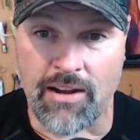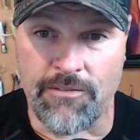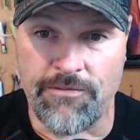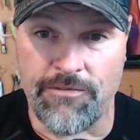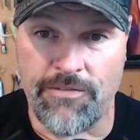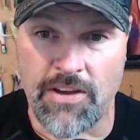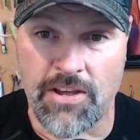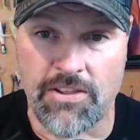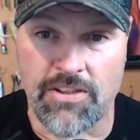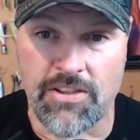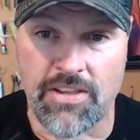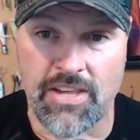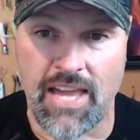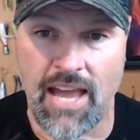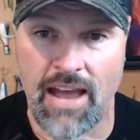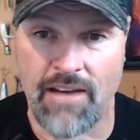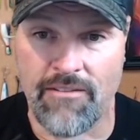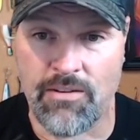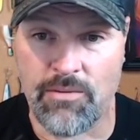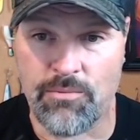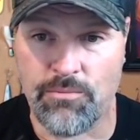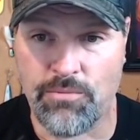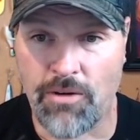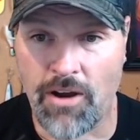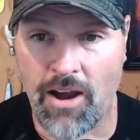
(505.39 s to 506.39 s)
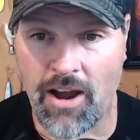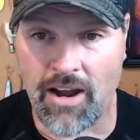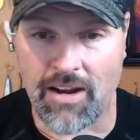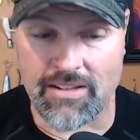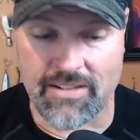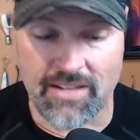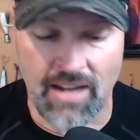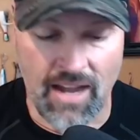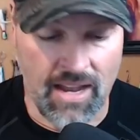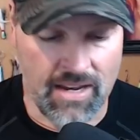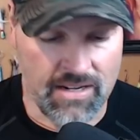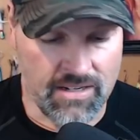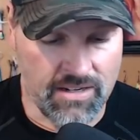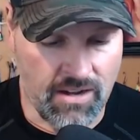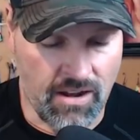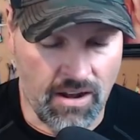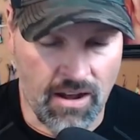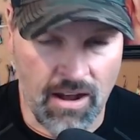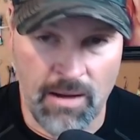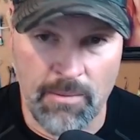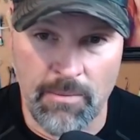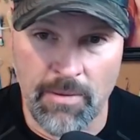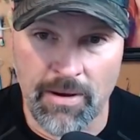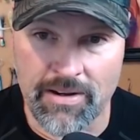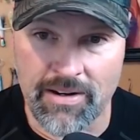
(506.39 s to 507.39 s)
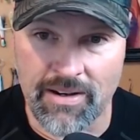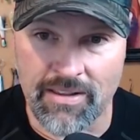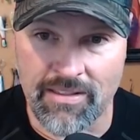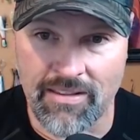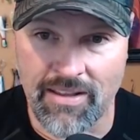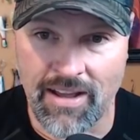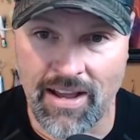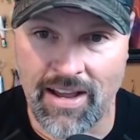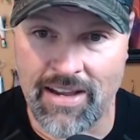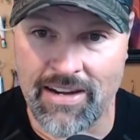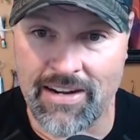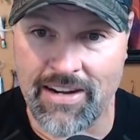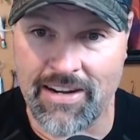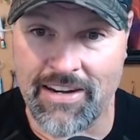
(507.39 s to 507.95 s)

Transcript: of fishkevinbrock.com on the line,